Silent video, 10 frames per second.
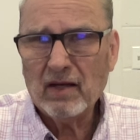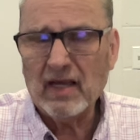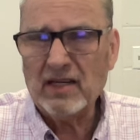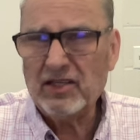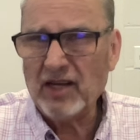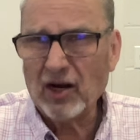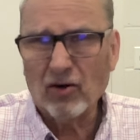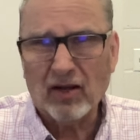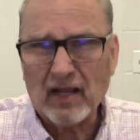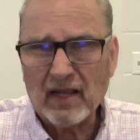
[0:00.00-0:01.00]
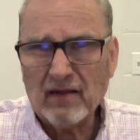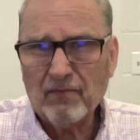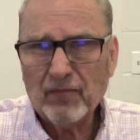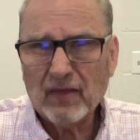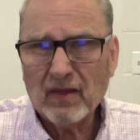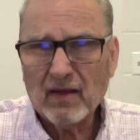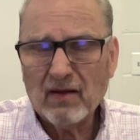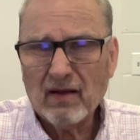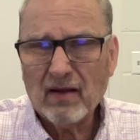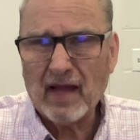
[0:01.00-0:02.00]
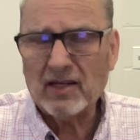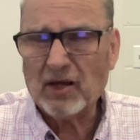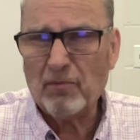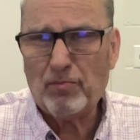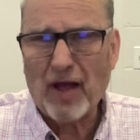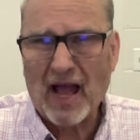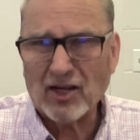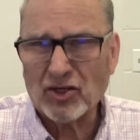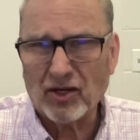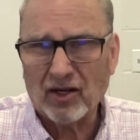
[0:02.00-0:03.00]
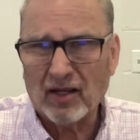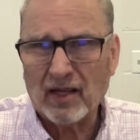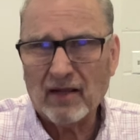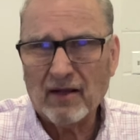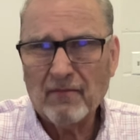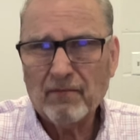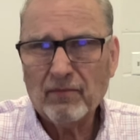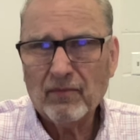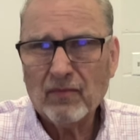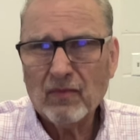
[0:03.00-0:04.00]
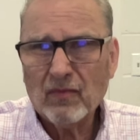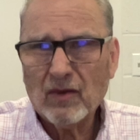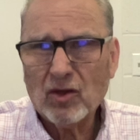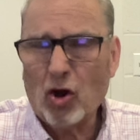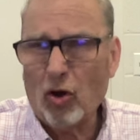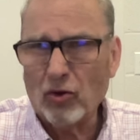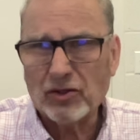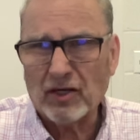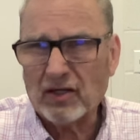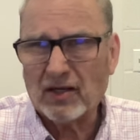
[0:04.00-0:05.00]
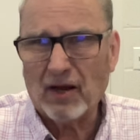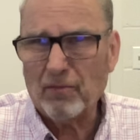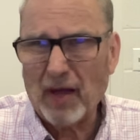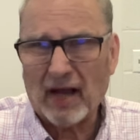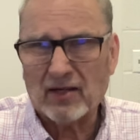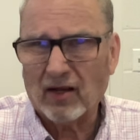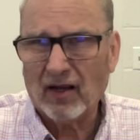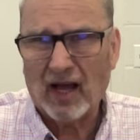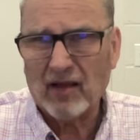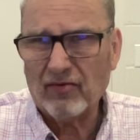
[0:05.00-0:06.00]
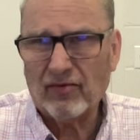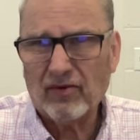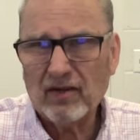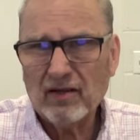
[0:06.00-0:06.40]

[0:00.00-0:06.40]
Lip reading: He dearly and compassionately calls it to come back to life.